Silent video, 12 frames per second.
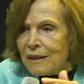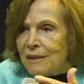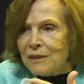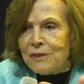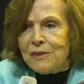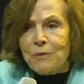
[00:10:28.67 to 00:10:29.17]

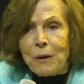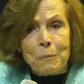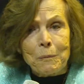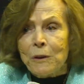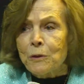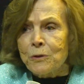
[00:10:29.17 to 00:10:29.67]
that it
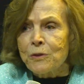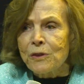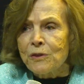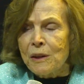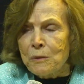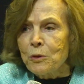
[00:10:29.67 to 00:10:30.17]
appeared
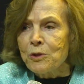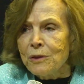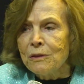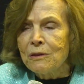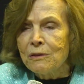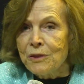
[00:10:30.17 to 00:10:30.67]
that they would
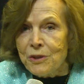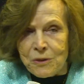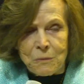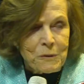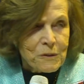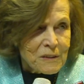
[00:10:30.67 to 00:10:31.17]

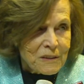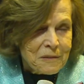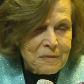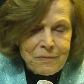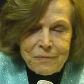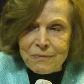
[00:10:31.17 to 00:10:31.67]
disappear.
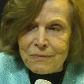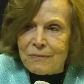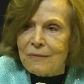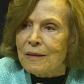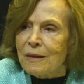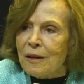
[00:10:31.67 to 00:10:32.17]

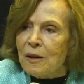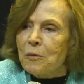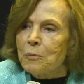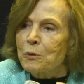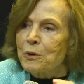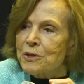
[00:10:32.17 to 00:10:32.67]

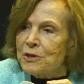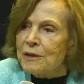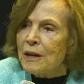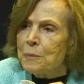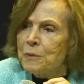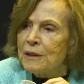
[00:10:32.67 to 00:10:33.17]
But we
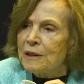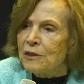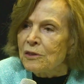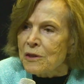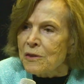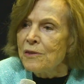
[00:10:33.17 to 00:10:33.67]
stopped
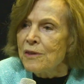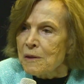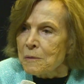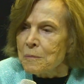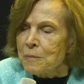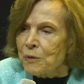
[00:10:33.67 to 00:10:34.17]
killing
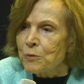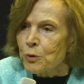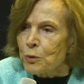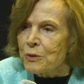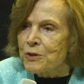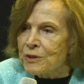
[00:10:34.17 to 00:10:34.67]
them
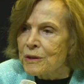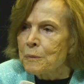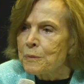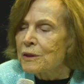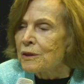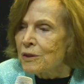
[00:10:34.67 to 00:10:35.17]
before we
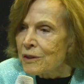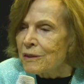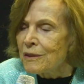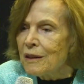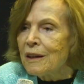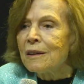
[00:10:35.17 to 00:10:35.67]
stopped
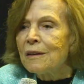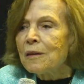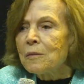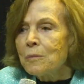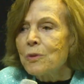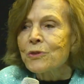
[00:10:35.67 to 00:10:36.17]
killing
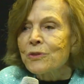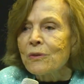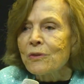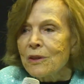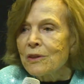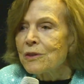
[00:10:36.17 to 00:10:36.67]
most
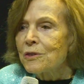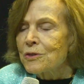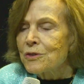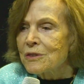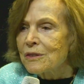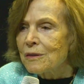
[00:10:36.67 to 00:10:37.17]
of the
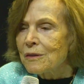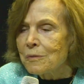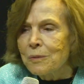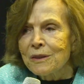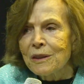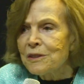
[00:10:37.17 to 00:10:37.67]
others.
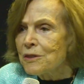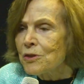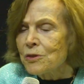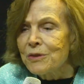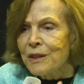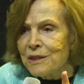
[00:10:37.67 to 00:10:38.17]
But not
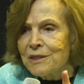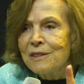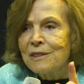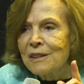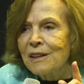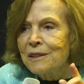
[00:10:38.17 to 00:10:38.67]
until
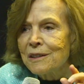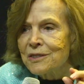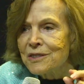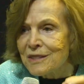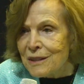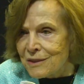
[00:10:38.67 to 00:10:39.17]

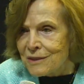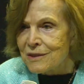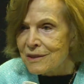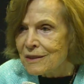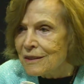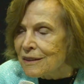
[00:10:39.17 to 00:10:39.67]

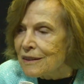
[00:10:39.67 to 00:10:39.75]
1986